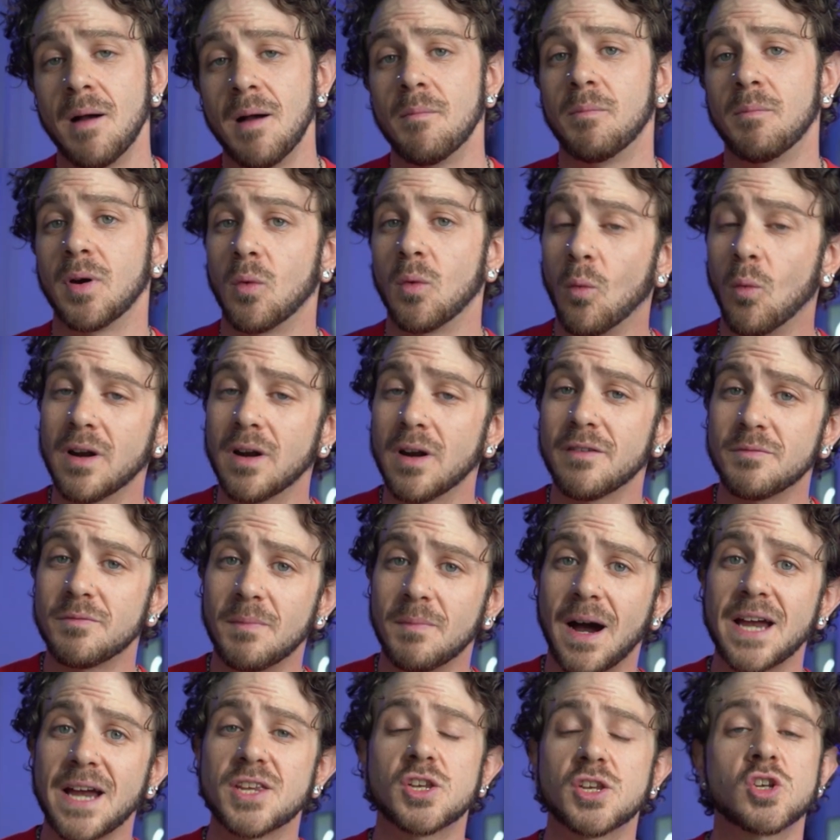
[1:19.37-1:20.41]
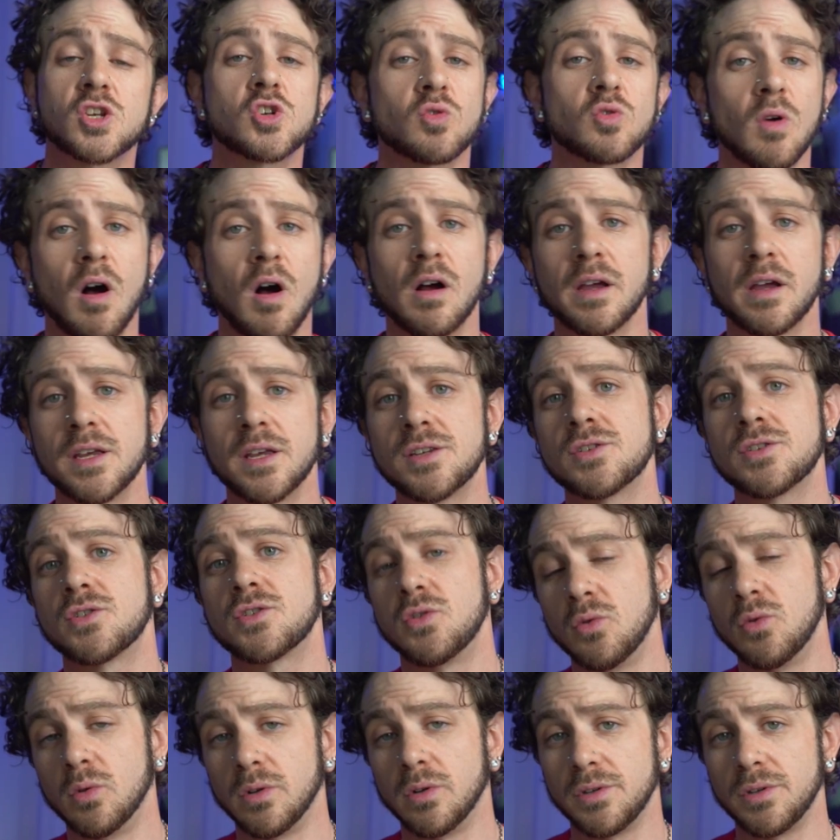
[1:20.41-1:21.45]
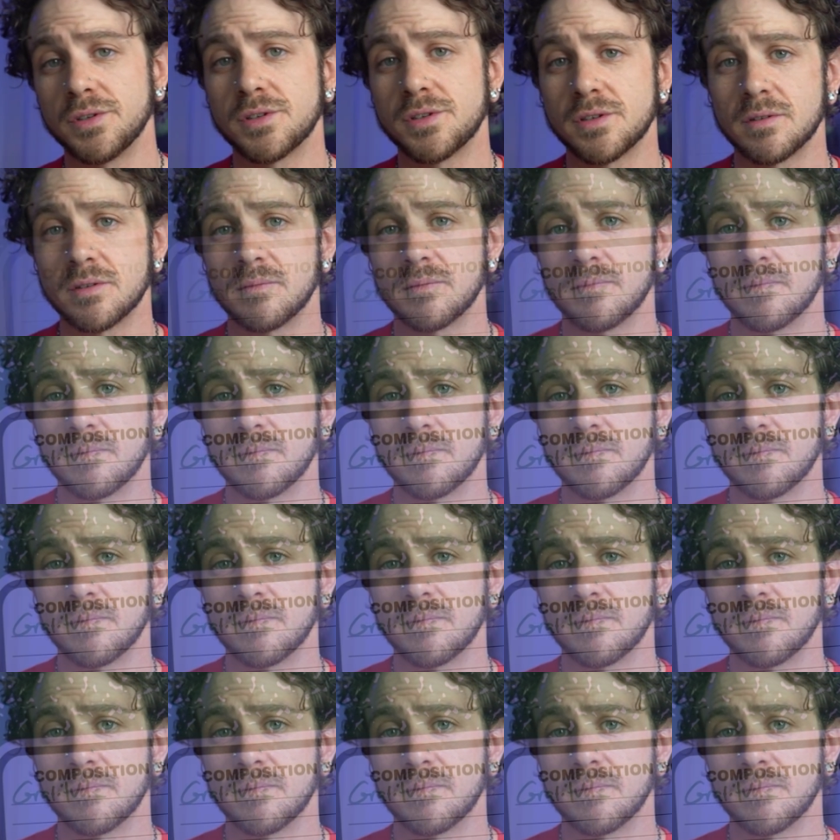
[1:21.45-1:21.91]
But one of my strongest tools,